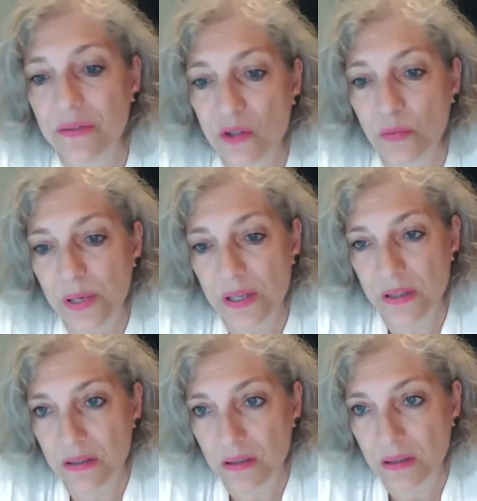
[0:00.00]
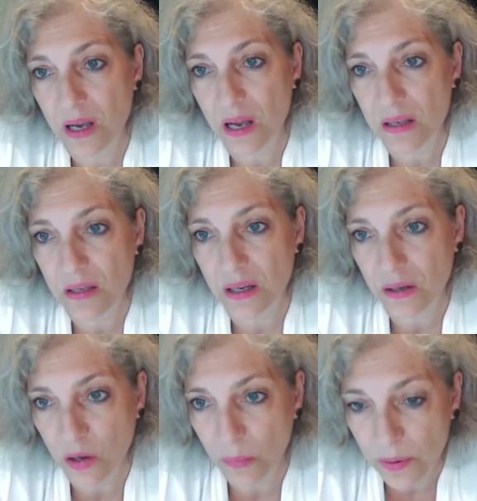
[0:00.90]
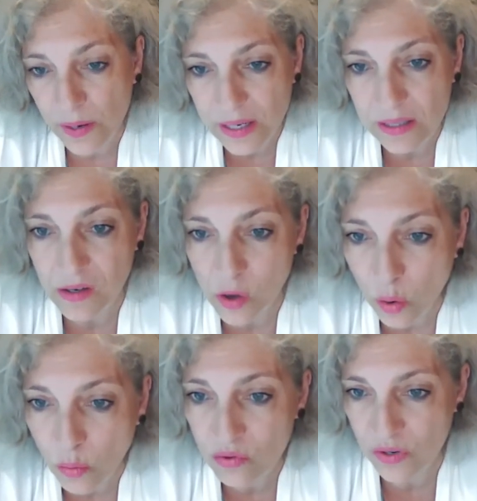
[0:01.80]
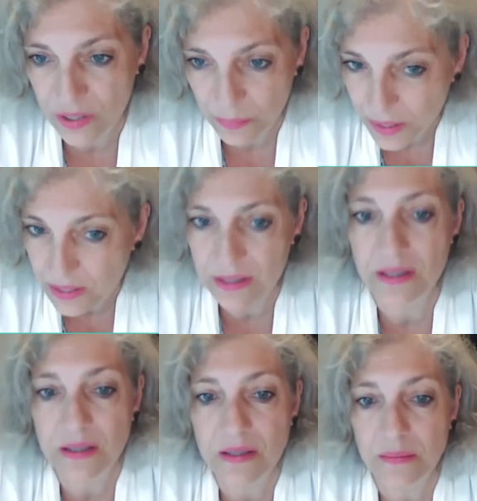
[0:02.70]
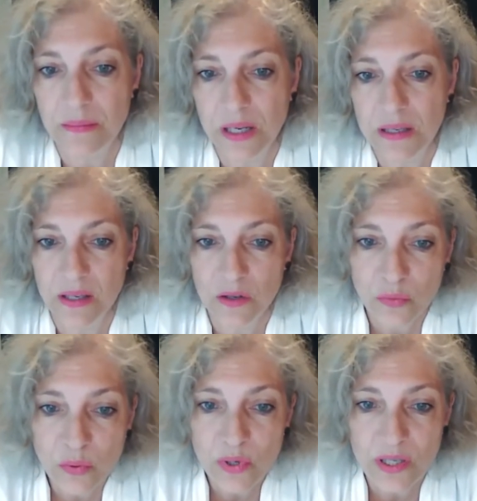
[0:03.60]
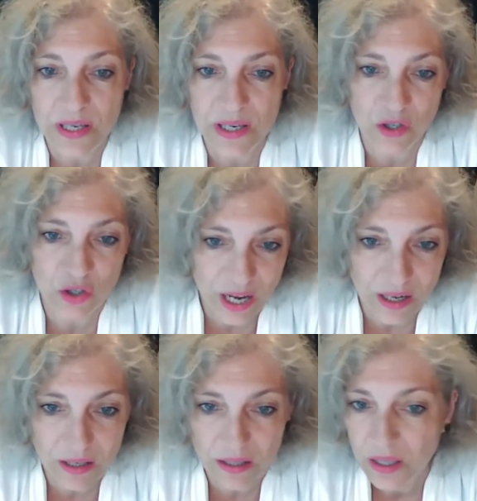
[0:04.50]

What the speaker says: to build a complete and own traceability system and set rules and check